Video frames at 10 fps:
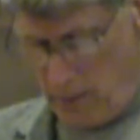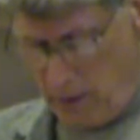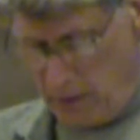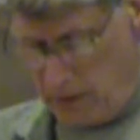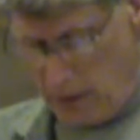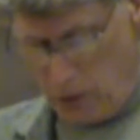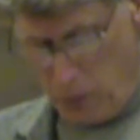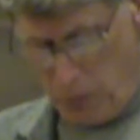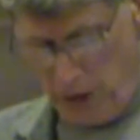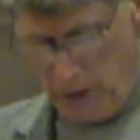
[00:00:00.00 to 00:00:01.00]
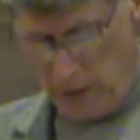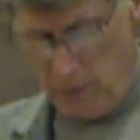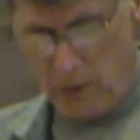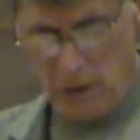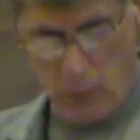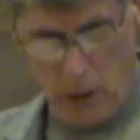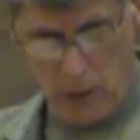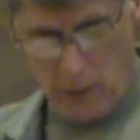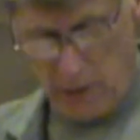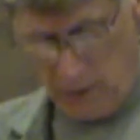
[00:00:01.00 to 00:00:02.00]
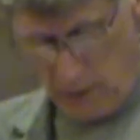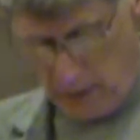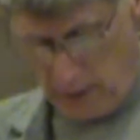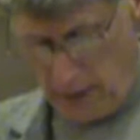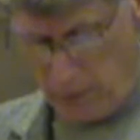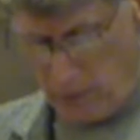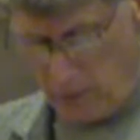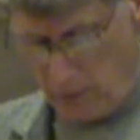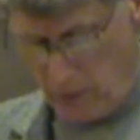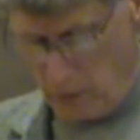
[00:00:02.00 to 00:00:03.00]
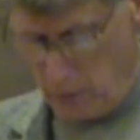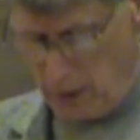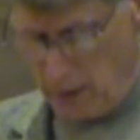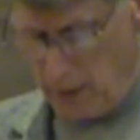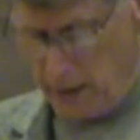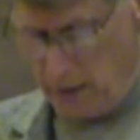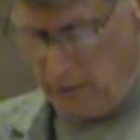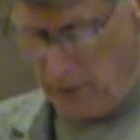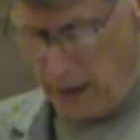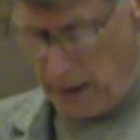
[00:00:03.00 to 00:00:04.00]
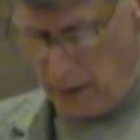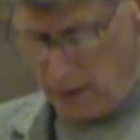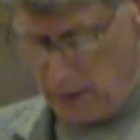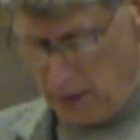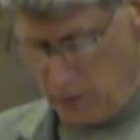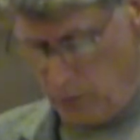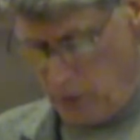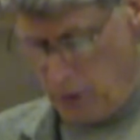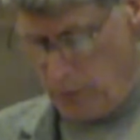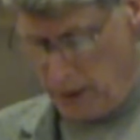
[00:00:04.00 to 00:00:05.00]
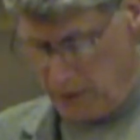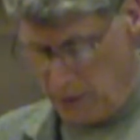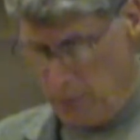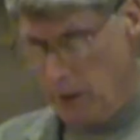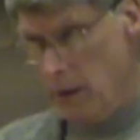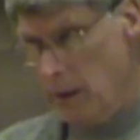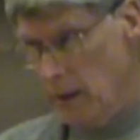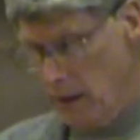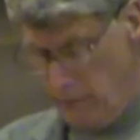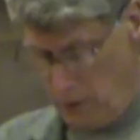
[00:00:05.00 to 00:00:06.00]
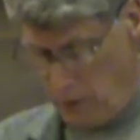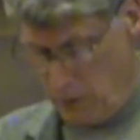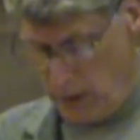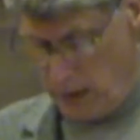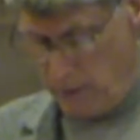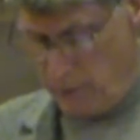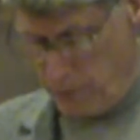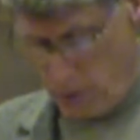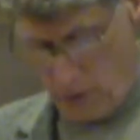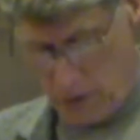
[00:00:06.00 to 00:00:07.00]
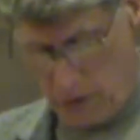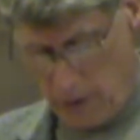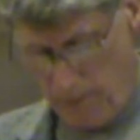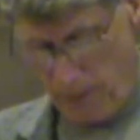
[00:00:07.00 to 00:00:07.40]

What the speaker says: An essential piece of this model is the acceptance of unregulated violence as a real possibility and even a creative force.